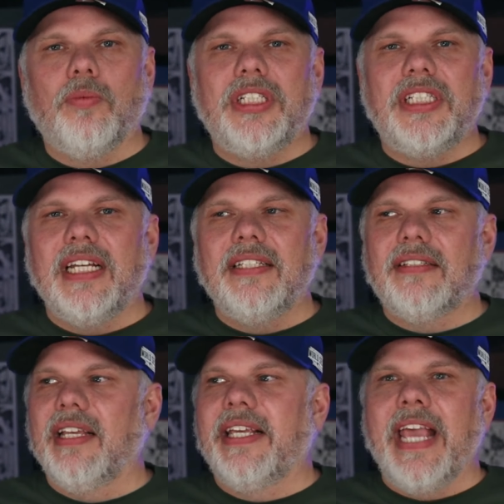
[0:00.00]
which
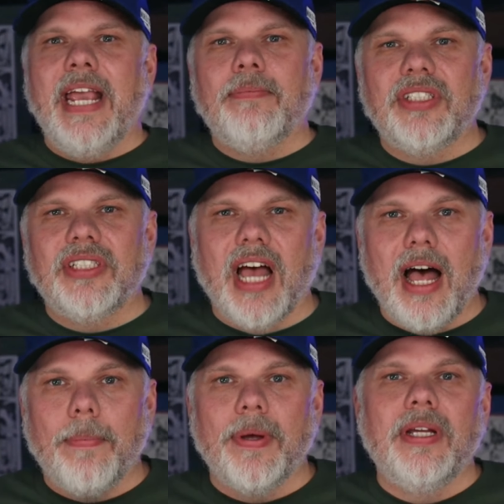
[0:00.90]
is the
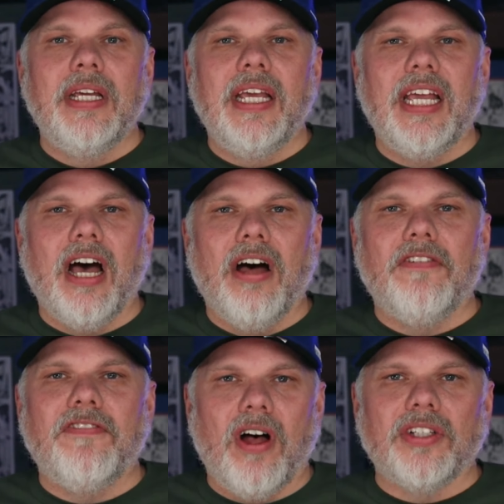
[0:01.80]
GameStop
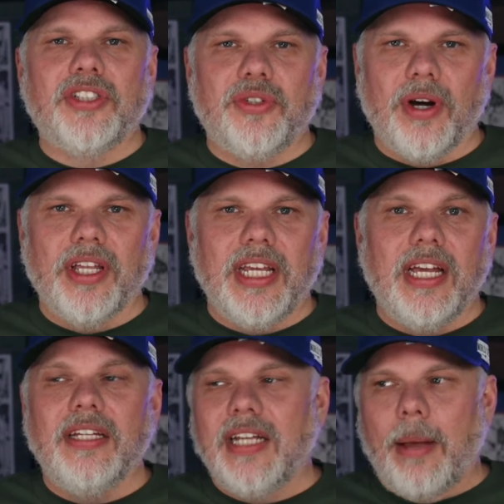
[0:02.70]
of
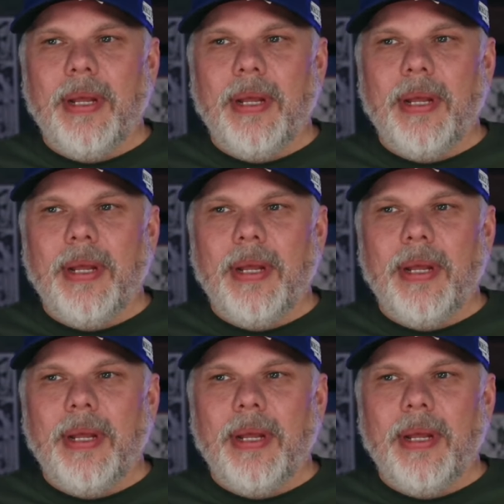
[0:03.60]
Australia,